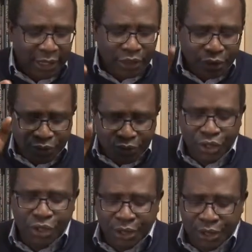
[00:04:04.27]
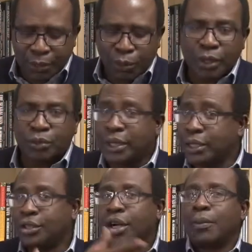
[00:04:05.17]
So vision is important. We
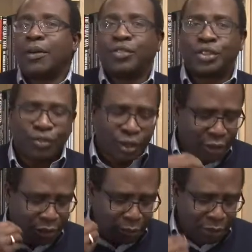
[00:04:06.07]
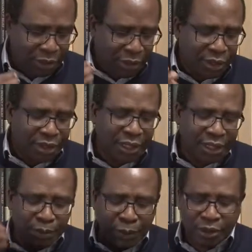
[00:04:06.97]
can talk about vision for a long time. But the other thing
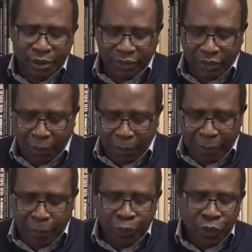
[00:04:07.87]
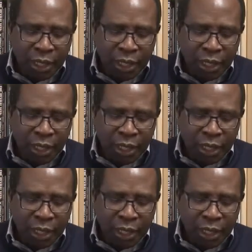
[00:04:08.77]
is personal development.